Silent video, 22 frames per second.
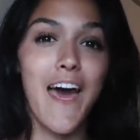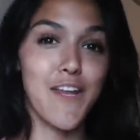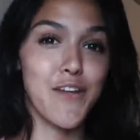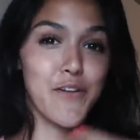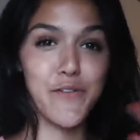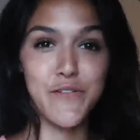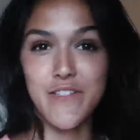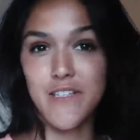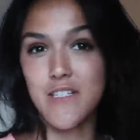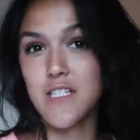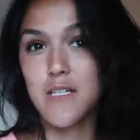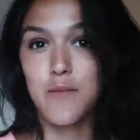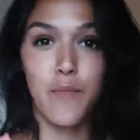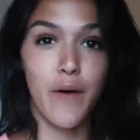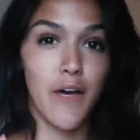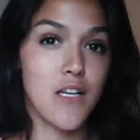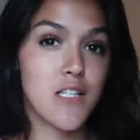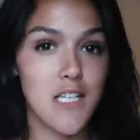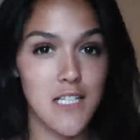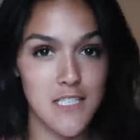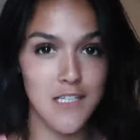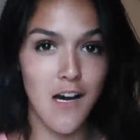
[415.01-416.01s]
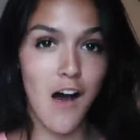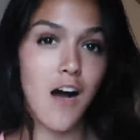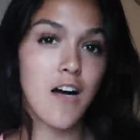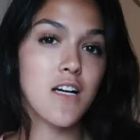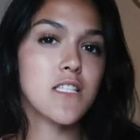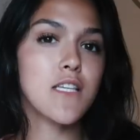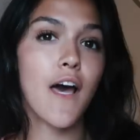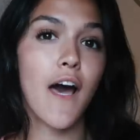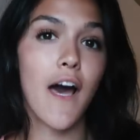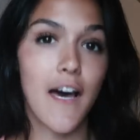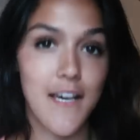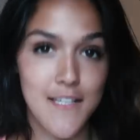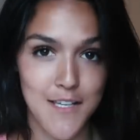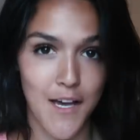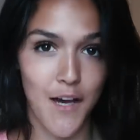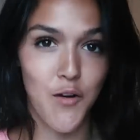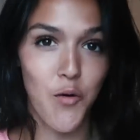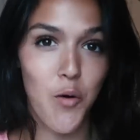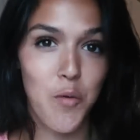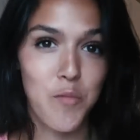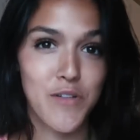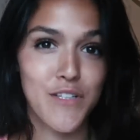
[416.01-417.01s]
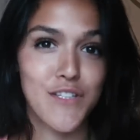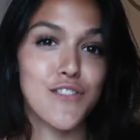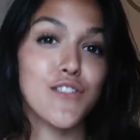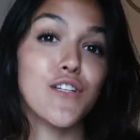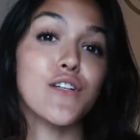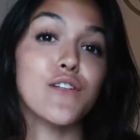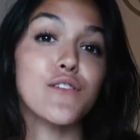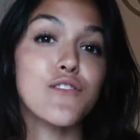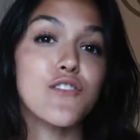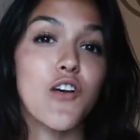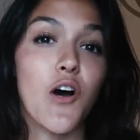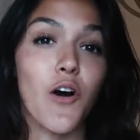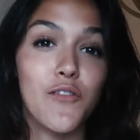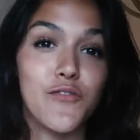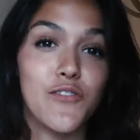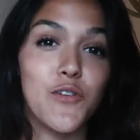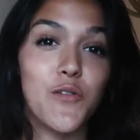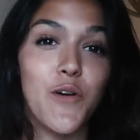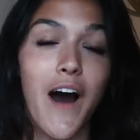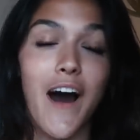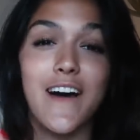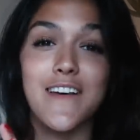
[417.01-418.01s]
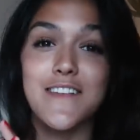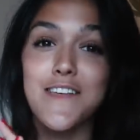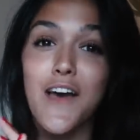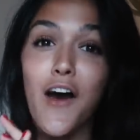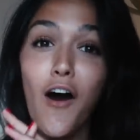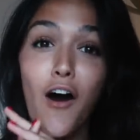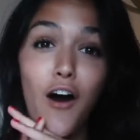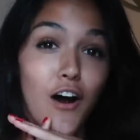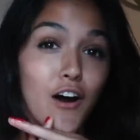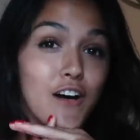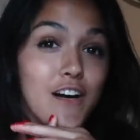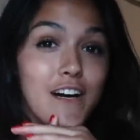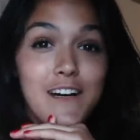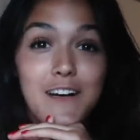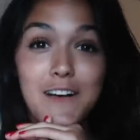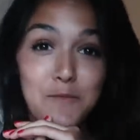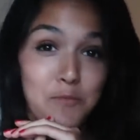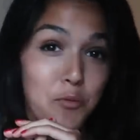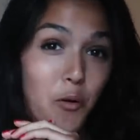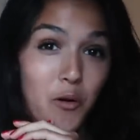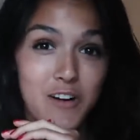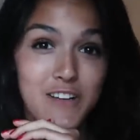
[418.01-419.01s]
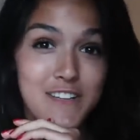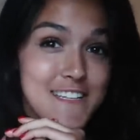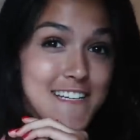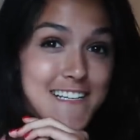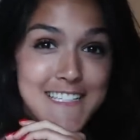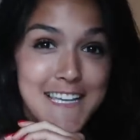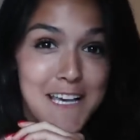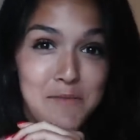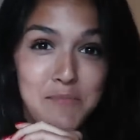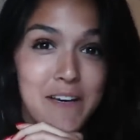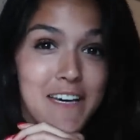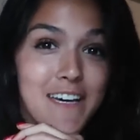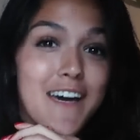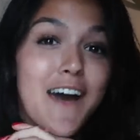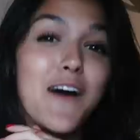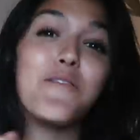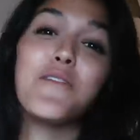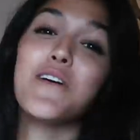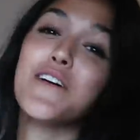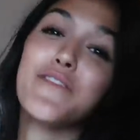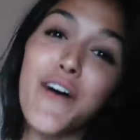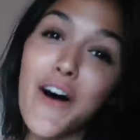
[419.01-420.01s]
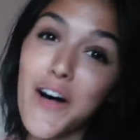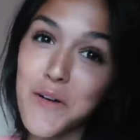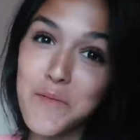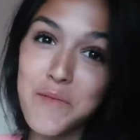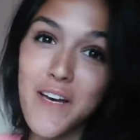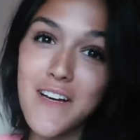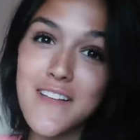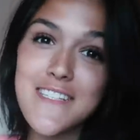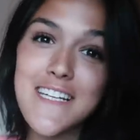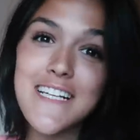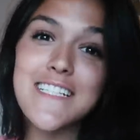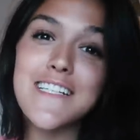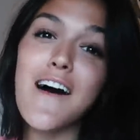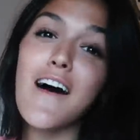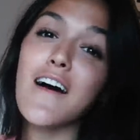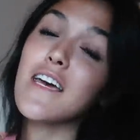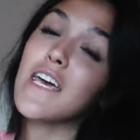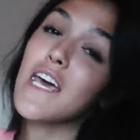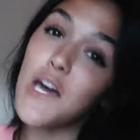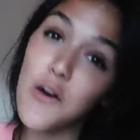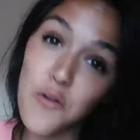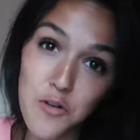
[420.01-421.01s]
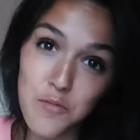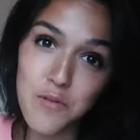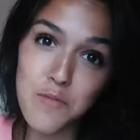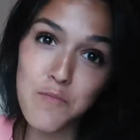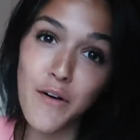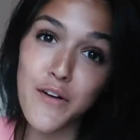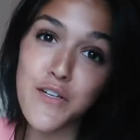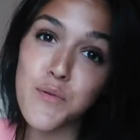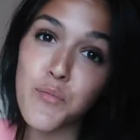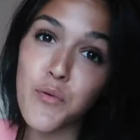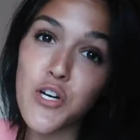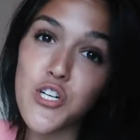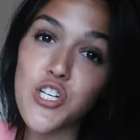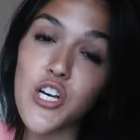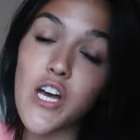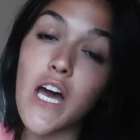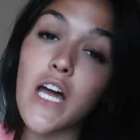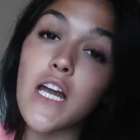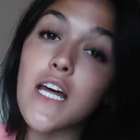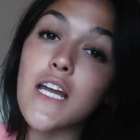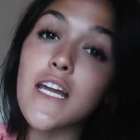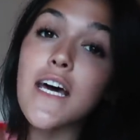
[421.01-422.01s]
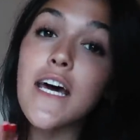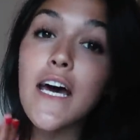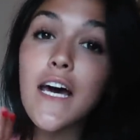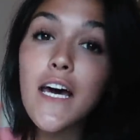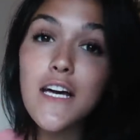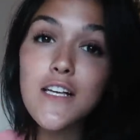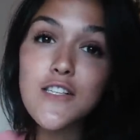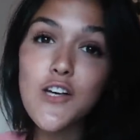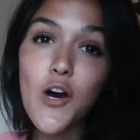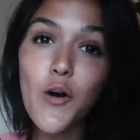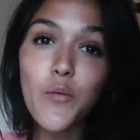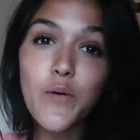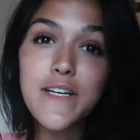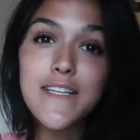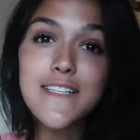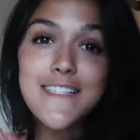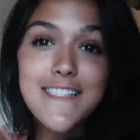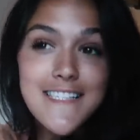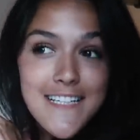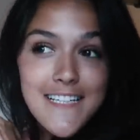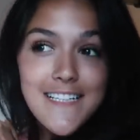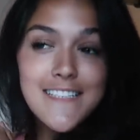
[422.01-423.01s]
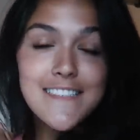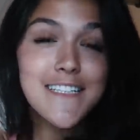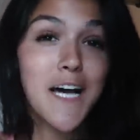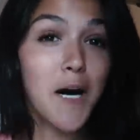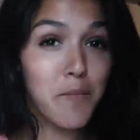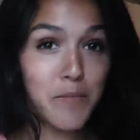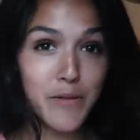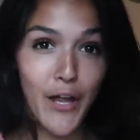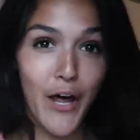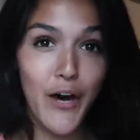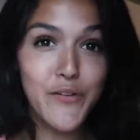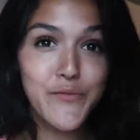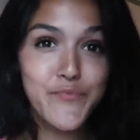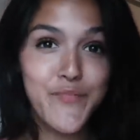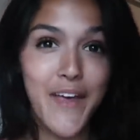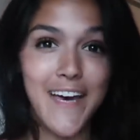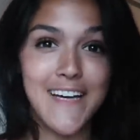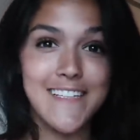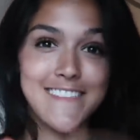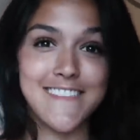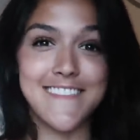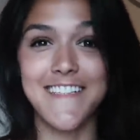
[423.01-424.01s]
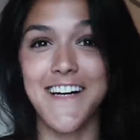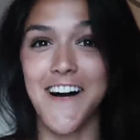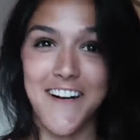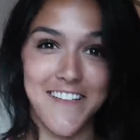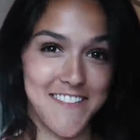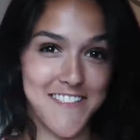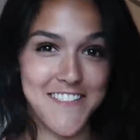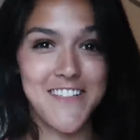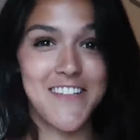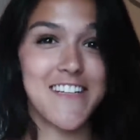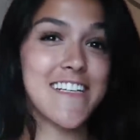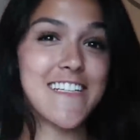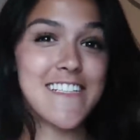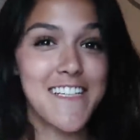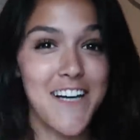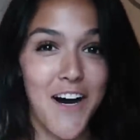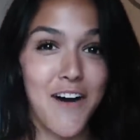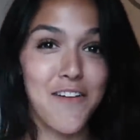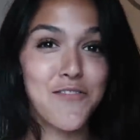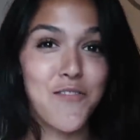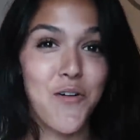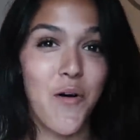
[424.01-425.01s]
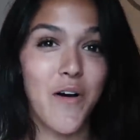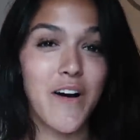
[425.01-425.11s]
and use it to make TikToks as I normally do. So if you guys are bored just like me and want to follow me on TikTok, it would be much appreciated. It's always down below and on the screen, of